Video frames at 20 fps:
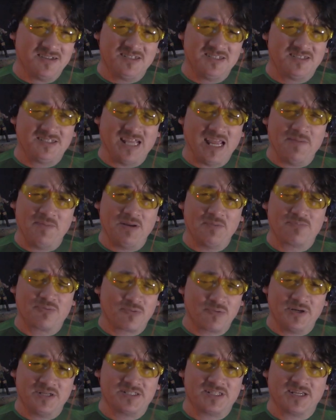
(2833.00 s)
Damian
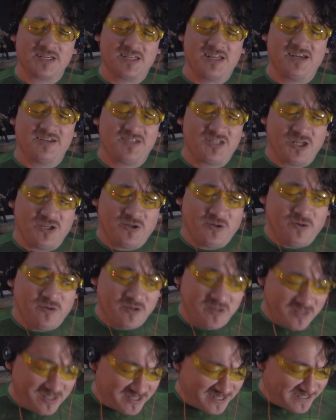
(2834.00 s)
Priest, too.
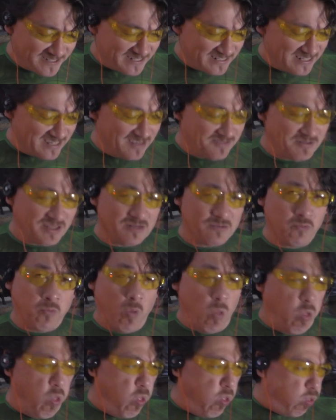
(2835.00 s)
And they,
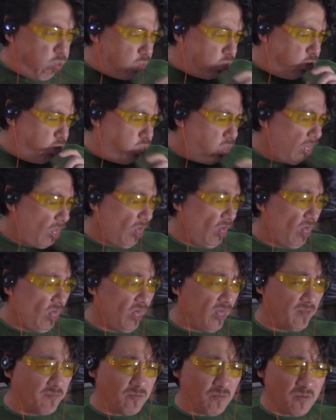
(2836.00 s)

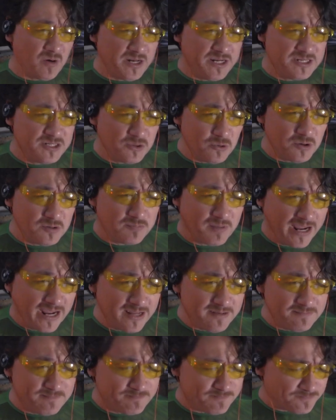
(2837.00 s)
what are you doing,
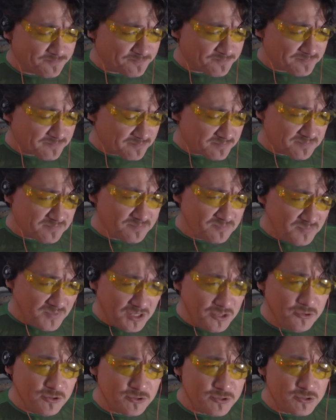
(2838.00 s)
man?
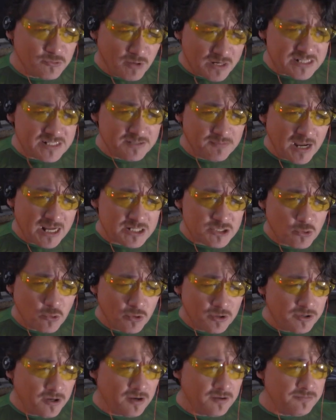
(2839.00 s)
When there's a wrestling match
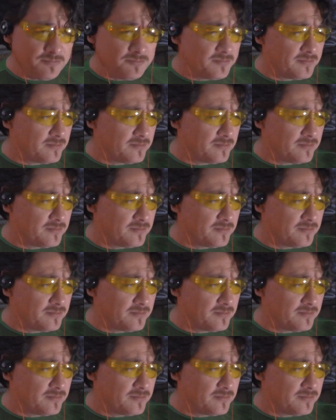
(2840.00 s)
going on.